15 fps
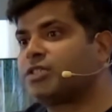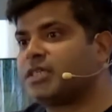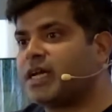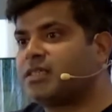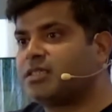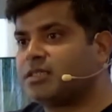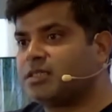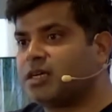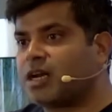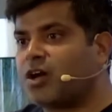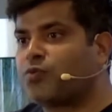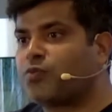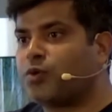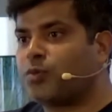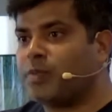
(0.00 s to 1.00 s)
access the
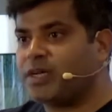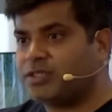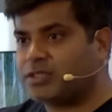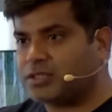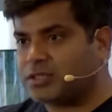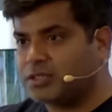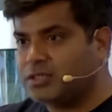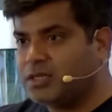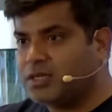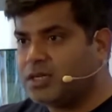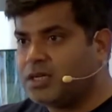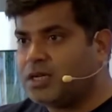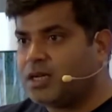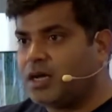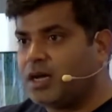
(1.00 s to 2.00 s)
CloudFormation
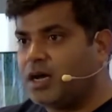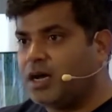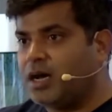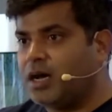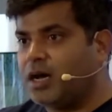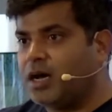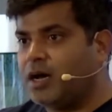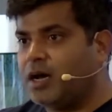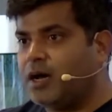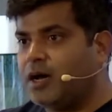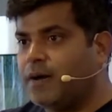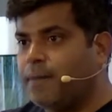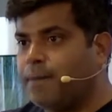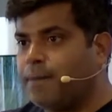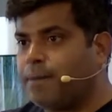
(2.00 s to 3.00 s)
uh,